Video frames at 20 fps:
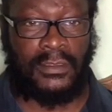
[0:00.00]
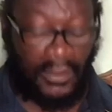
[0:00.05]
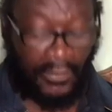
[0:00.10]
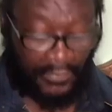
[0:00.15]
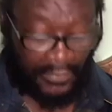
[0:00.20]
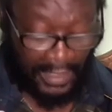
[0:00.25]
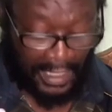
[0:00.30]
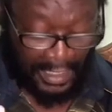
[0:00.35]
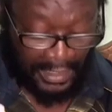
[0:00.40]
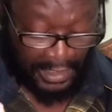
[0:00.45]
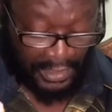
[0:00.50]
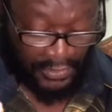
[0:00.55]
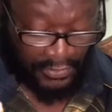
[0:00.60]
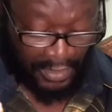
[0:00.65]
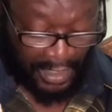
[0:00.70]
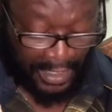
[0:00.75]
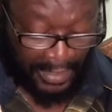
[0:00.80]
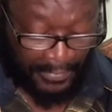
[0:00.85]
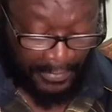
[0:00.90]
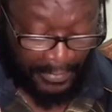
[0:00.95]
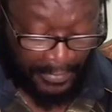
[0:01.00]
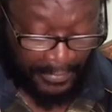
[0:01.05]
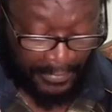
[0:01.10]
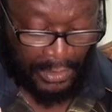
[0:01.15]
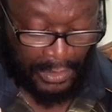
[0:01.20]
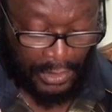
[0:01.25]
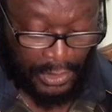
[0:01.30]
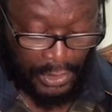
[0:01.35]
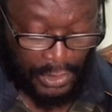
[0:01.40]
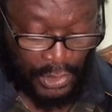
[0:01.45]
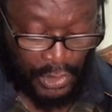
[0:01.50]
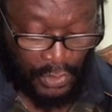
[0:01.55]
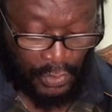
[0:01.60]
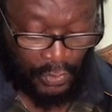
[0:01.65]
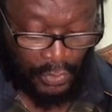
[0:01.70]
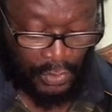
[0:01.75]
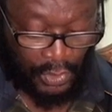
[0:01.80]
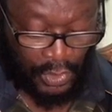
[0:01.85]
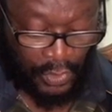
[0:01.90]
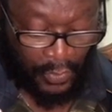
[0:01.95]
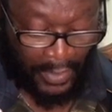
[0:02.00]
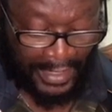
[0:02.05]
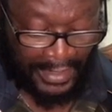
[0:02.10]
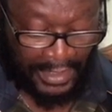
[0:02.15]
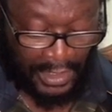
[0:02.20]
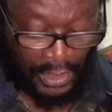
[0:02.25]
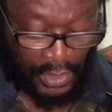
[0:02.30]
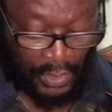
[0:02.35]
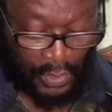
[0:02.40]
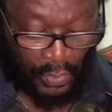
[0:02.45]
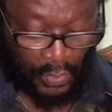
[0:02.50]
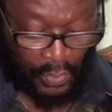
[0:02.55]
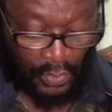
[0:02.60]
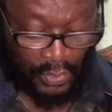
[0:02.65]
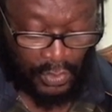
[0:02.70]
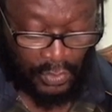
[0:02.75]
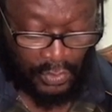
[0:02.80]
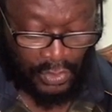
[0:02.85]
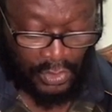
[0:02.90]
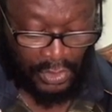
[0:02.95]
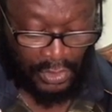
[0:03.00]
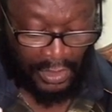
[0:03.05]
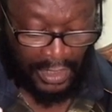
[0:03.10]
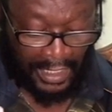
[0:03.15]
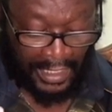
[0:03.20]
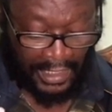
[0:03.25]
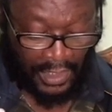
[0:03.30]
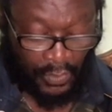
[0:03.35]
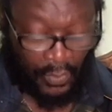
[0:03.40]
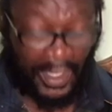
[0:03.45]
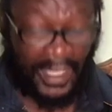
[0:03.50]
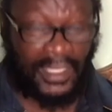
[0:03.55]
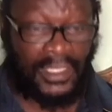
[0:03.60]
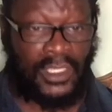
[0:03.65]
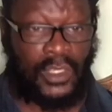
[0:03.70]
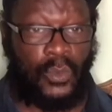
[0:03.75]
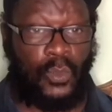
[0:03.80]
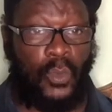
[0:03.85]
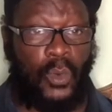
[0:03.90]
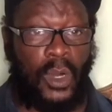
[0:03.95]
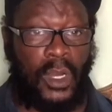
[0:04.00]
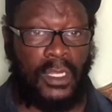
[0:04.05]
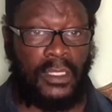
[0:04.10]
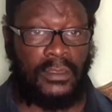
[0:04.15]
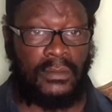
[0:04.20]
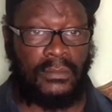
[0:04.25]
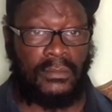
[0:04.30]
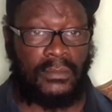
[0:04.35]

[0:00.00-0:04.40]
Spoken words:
The Fulani tribe, June 22 to July 21.